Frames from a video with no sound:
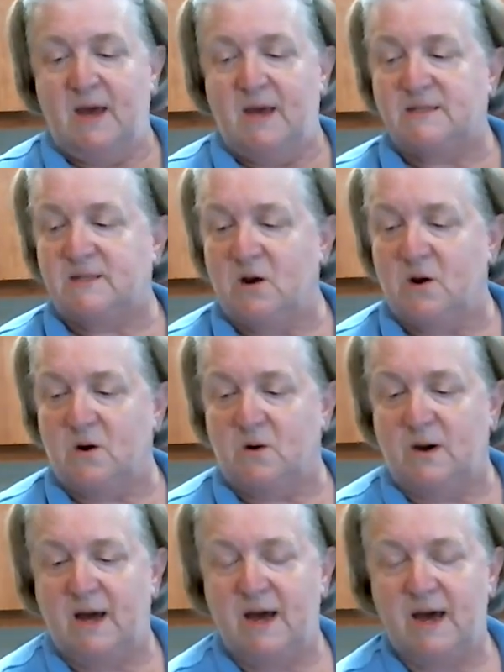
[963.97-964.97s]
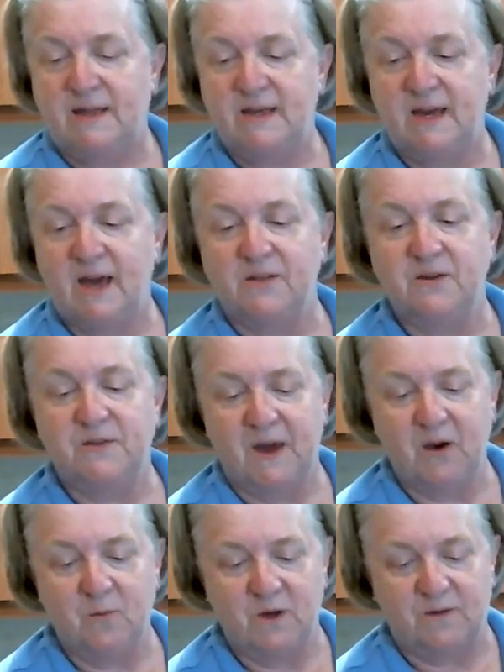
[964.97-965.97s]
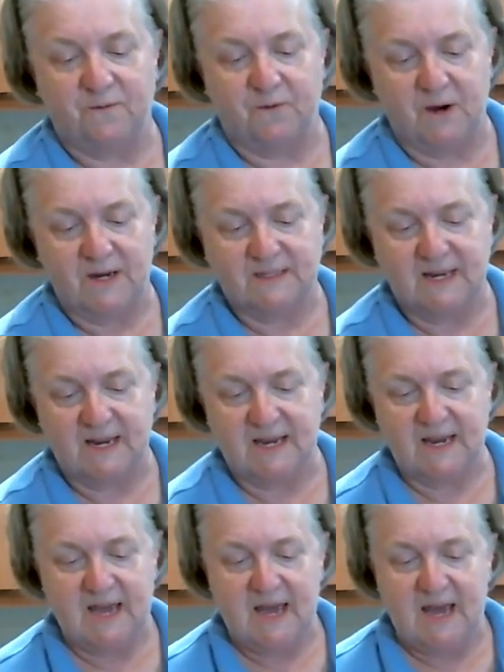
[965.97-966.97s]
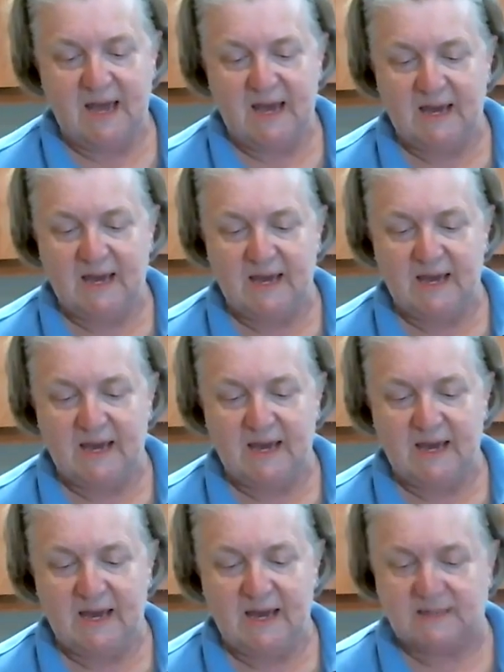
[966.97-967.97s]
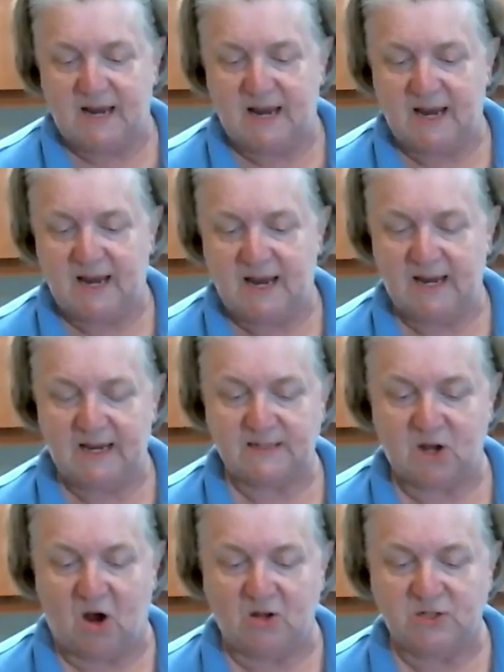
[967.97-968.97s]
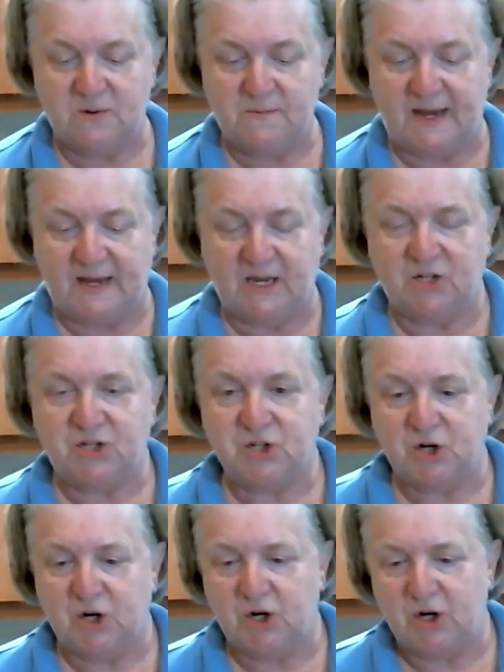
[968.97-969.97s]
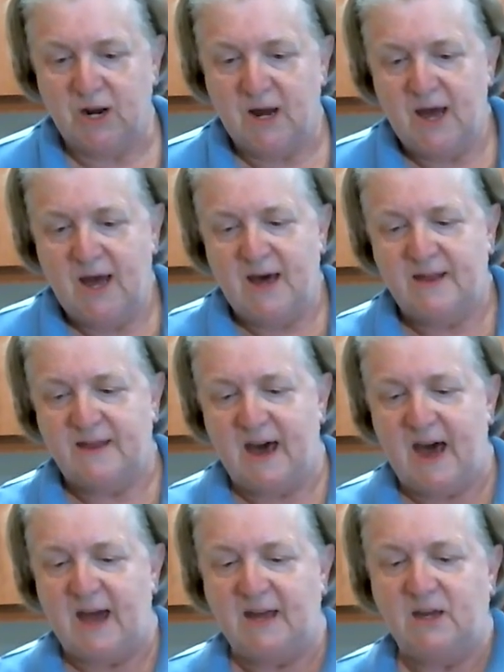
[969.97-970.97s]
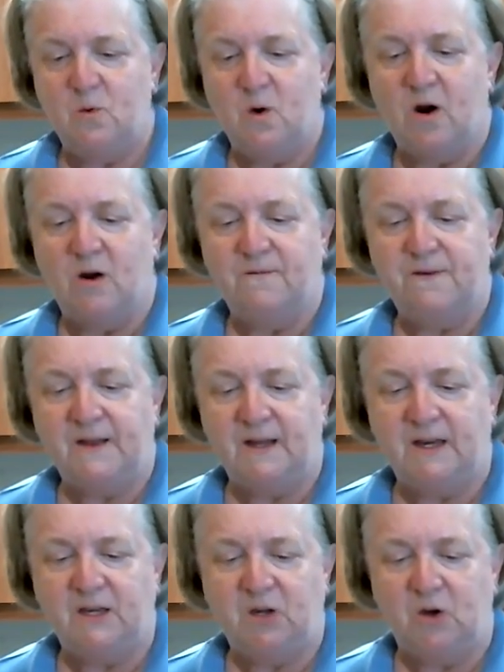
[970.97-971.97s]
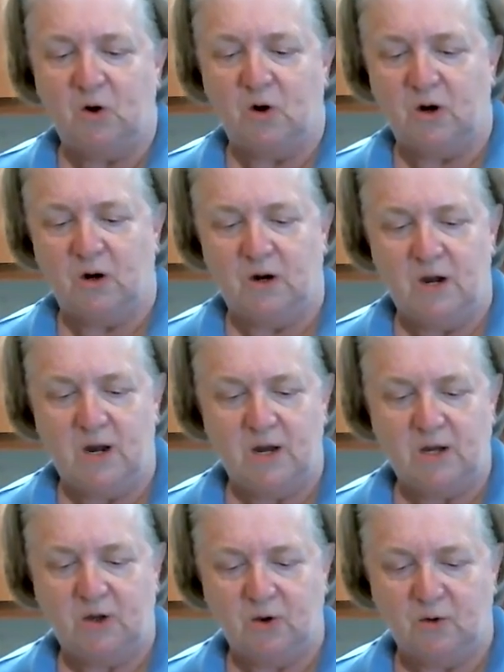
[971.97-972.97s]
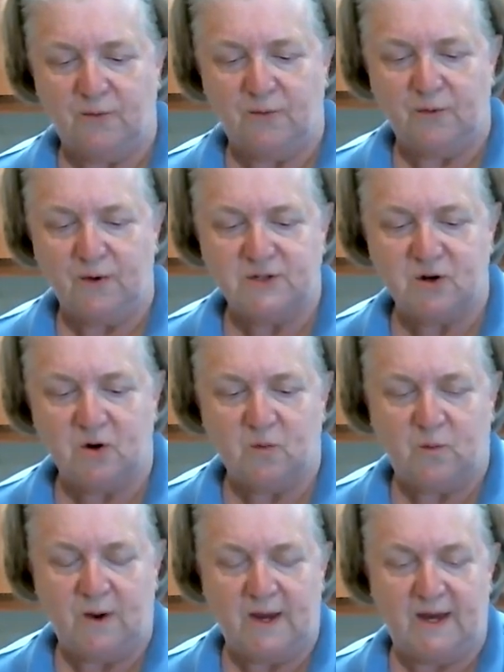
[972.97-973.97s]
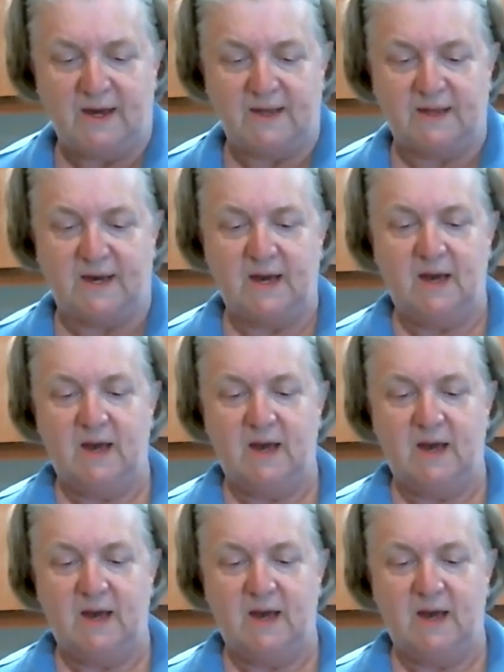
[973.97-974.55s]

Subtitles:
So the other thing with freezing is also making sure that you are filling your freezer with